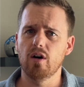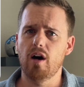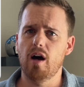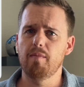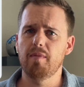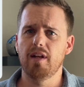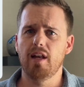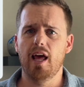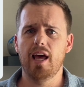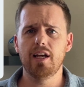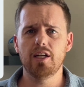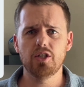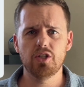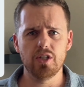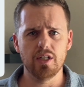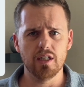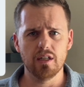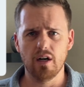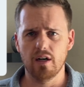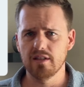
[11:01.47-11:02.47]

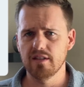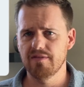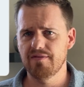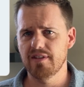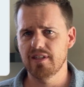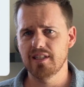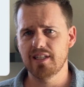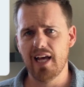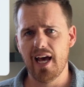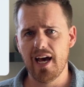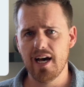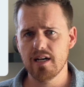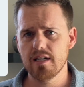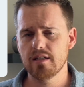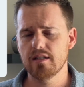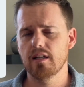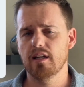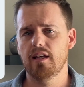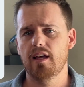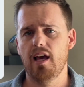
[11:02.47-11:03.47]
AG called a
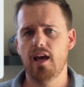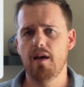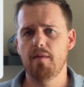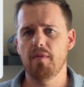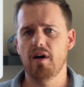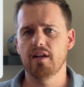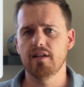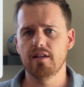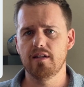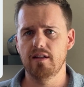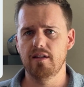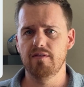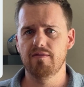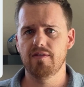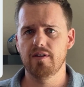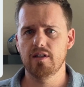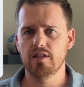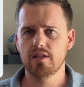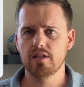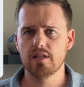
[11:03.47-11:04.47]
fantastic game on
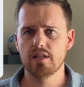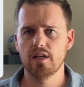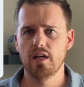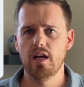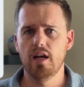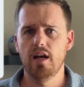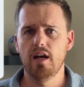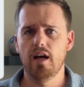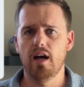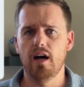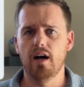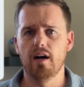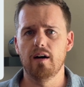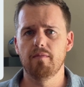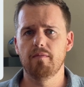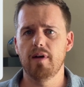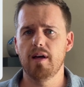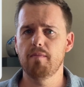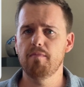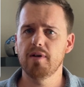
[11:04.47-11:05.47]
defense.
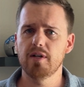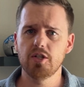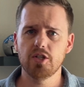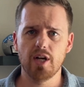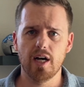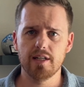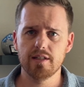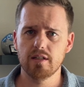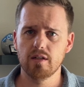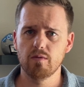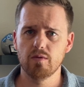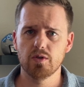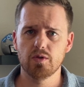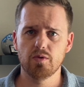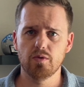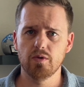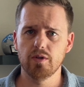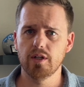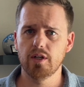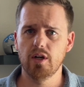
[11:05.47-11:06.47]
And Ben Johnson was
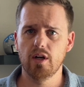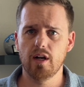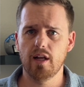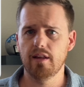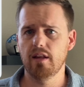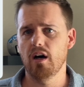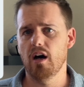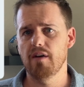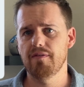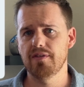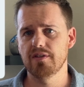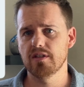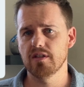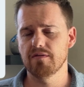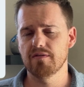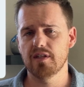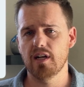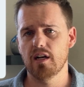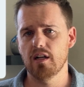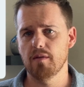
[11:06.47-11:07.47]
really good on the offensive
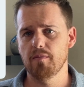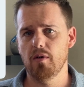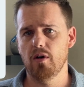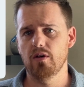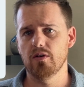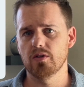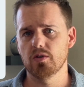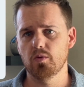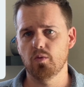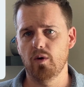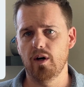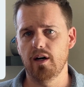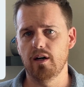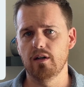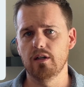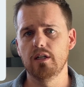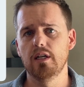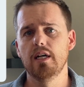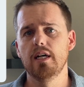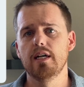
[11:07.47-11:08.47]
side of the ball as
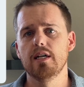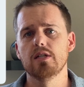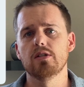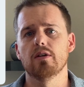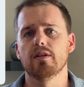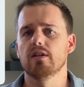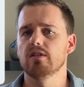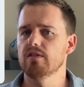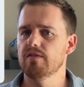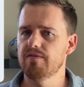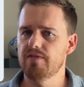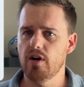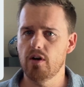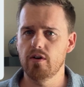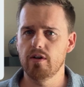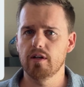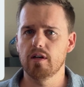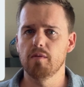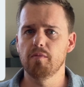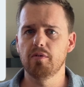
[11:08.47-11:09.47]
well. So that was a
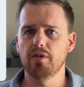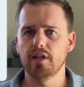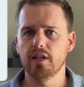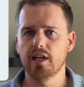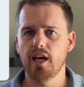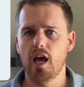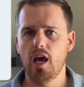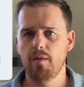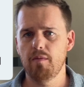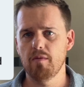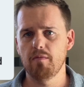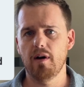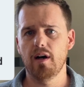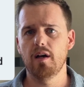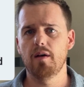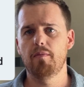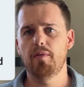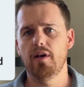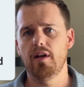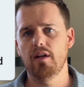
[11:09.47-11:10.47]
very complete game, in my
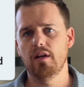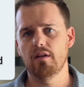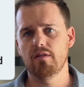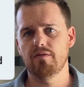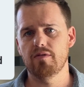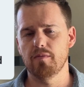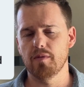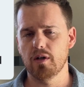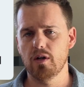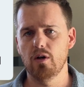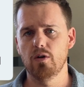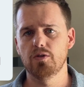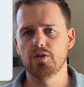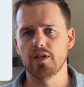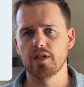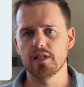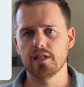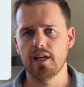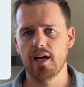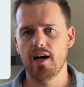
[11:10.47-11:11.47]
opinion, from the
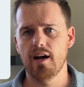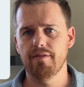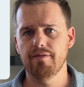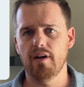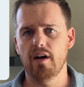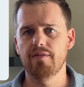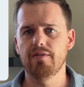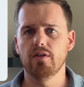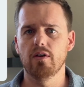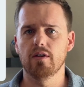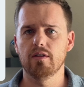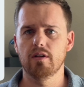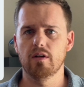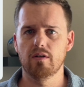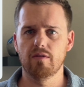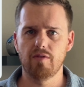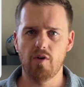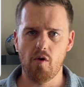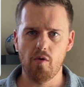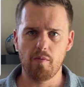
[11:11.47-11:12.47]
coaching staff. I feel like they were
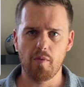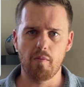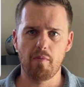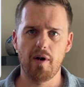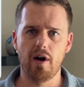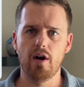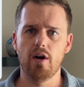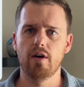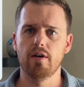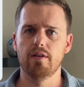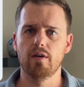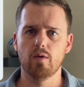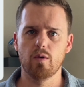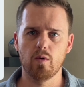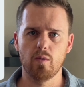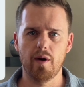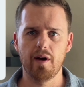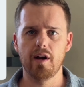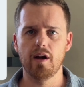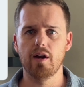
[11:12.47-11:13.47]
very prepared. They were
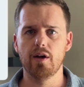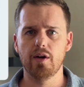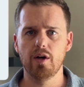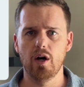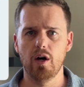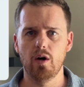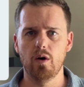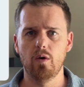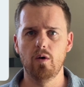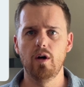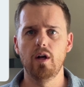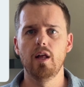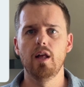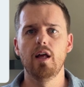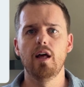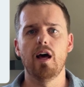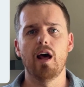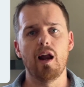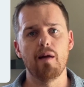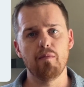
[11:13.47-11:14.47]
ready to go.
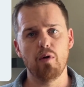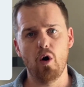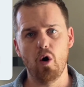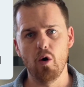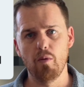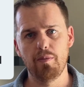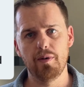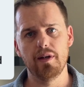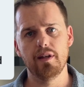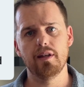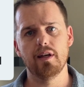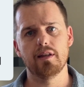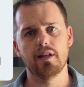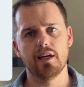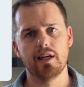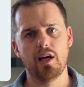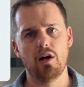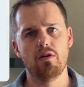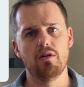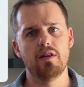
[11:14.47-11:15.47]
And I'm hoping that they
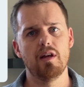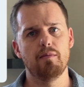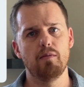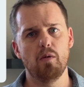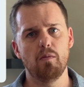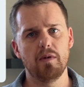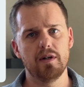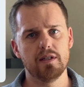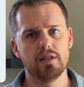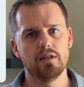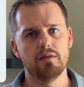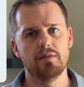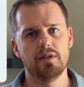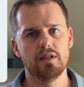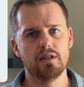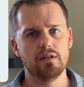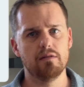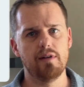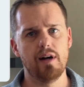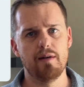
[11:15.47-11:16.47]
carry that momentum
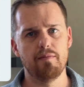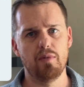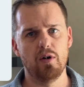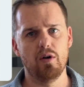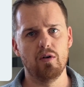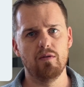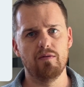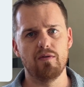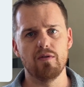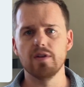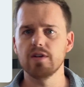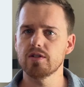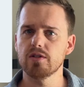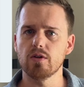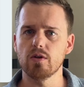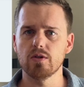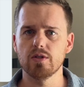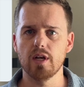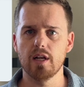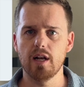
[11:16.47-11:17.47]
into Lambeau for this
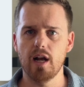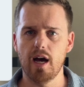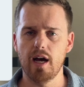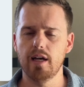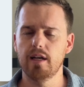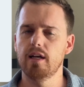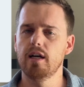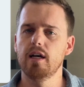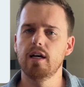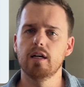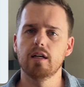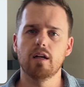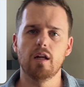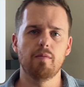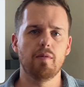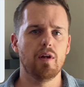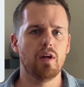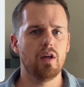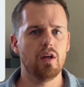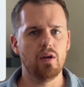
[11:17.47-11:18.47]
Thursday night. It's going
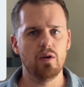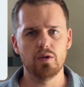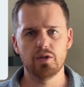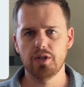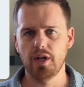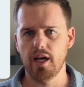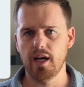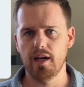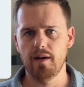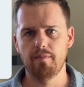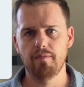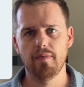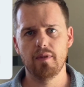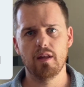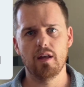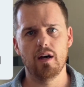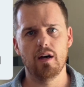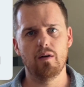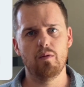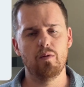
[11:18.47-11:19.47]
to be a huge game.
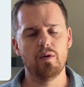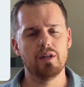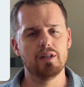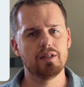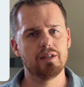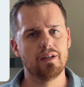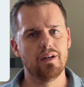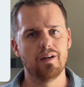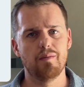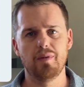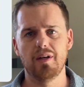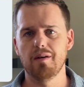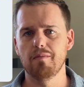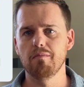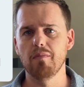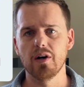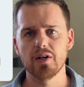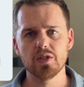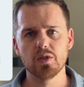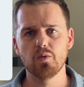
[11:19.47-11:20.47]
It's going to be a
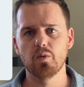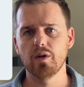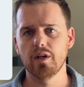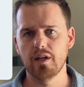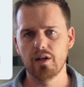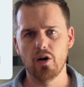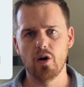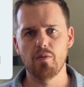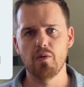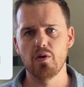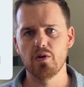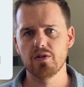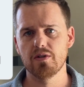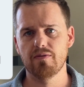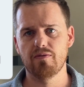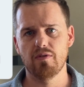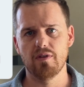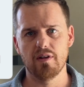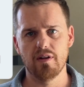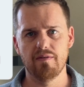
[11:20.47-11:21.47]
must-win almost
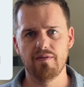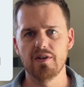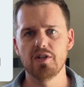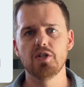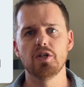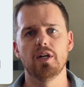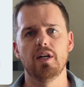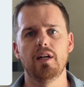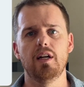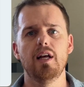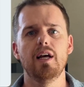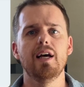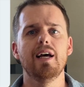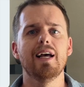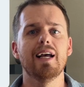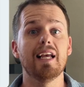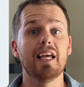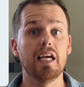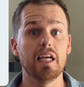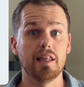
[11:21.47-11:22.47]
for the division.
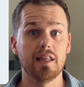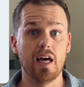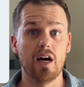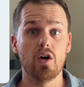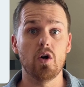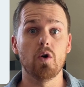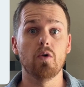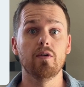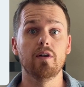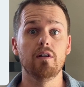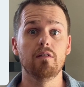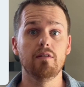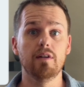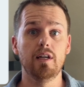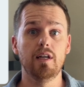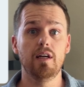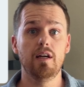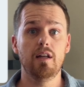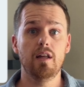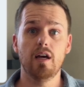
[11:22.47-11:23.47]
Get that early
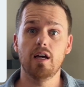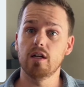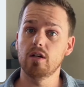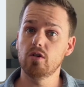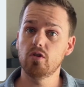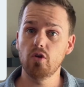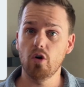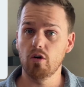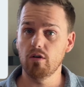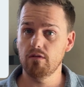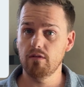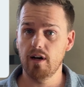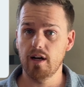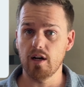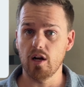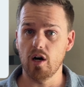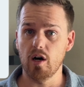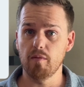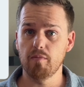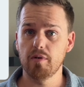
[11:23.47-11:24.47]
lead and don't let
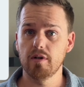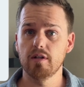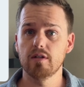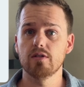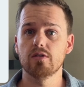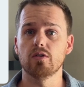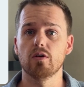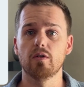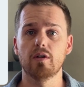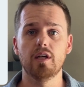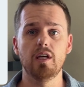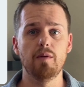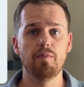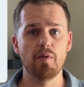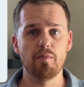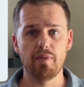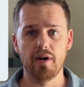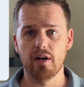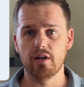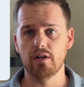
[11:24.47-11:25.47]
up. So keep
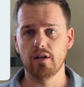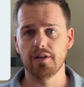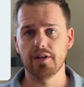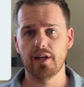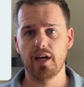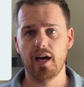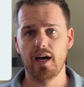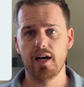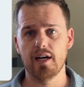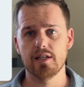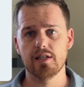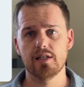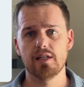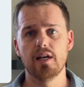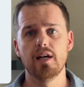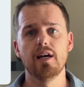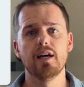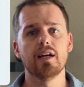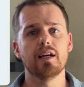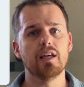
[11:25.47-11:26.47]
your pedal on the gas.
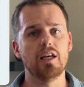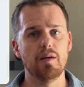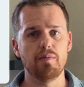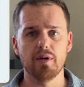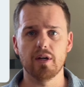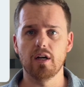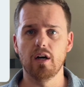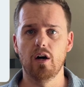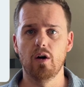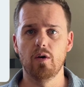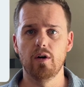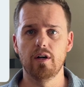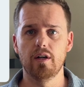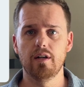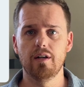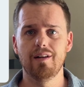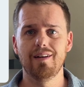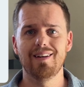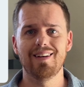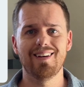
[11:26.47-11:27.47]
Keep it
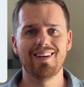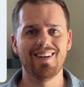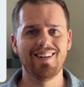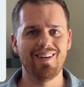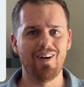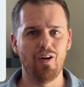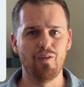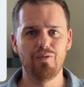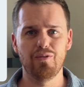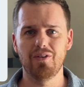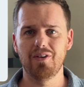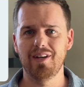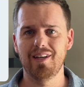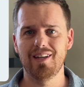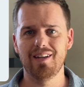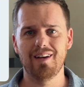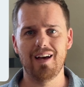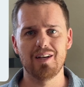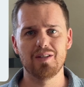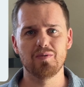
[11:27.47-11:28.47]
going. And
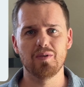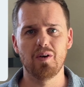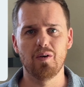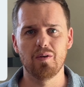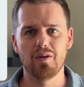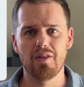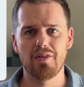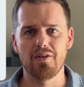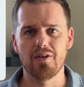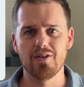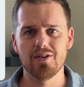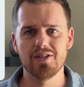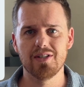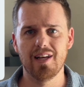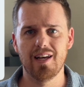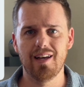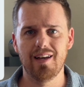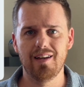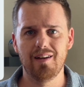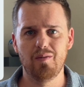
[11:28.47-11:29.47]
hopefully, as we go into
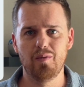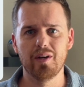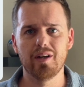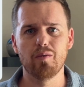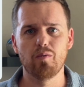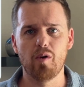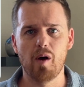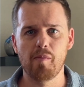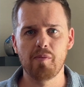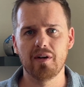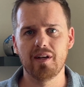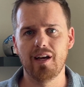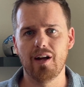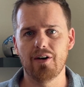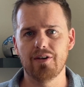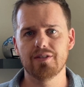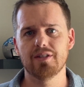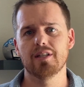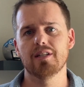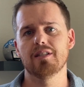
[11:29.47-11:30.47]
Thursday, we can replicate
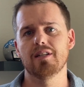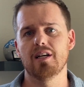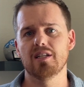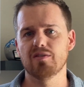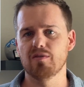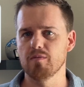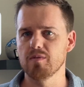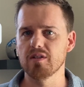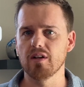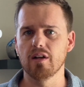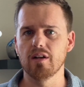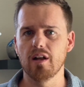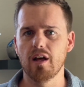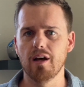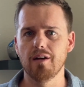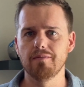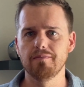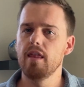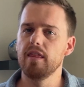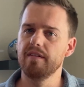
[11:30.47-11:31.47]
our success from
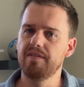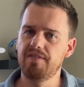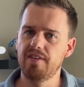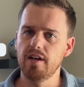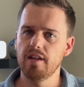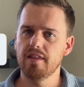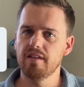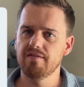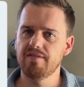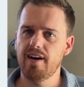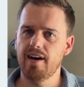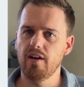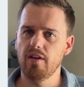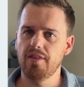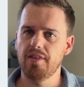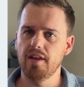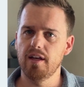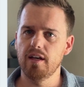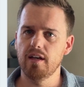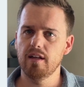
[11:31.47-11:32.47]
Sunday. The 5th and final
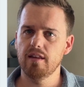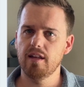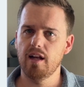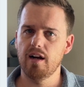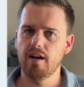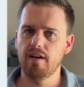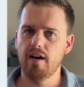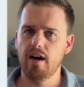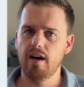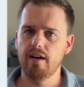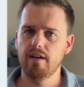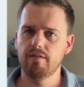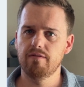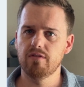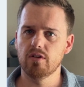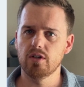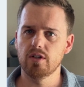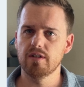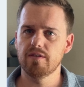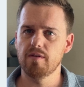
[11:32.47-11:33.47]
thing that I have
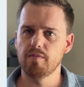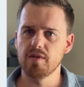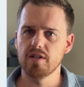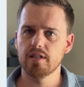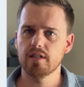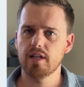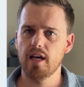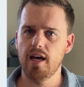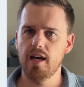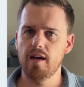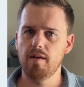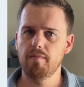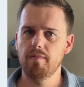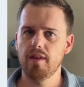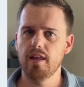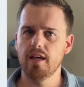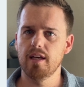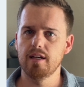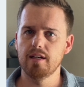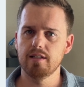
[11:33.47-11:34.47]
learned from this game
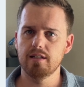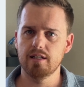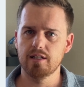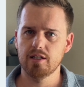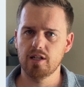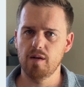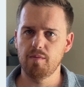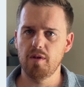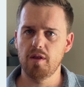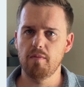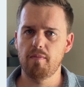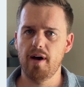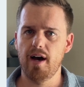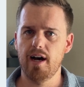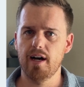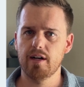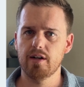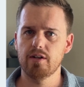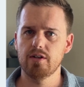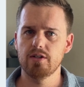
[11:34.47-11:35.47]
is it's going to be the
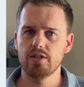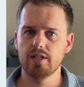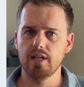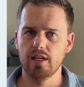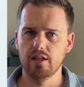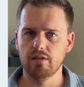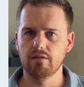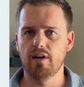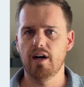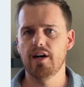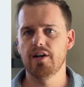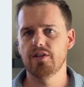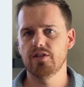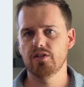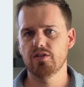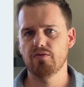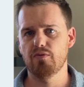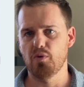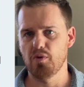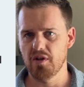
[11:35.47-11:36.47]
Packers and the
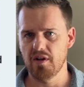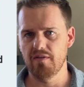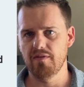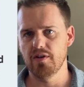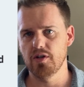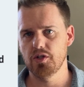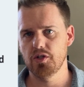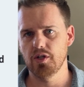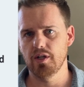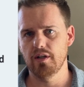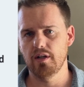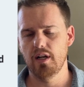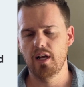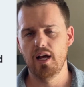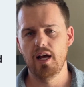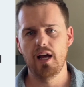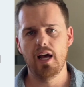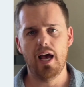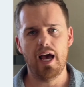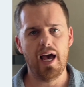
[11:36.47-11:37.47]
Lions for the division.
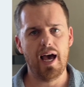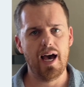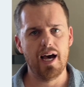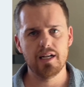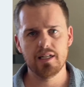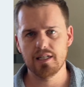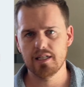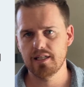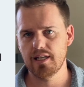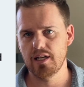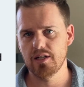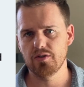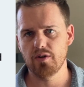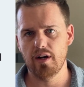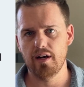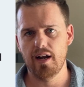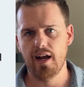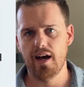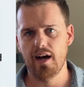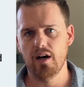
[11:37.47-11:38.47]
As it stands
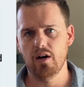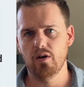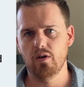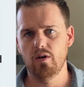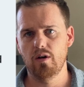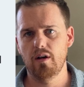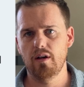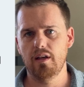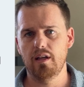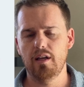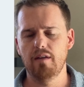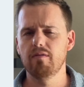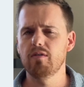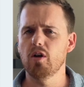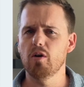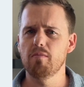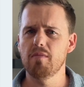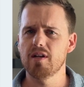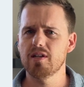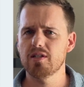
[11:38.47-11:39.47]
right now, even
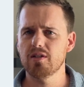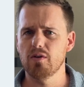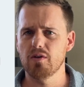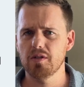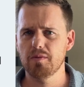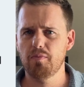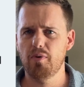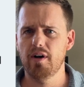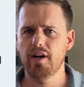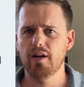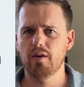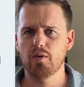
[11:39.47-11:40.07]
though Minnesota's playing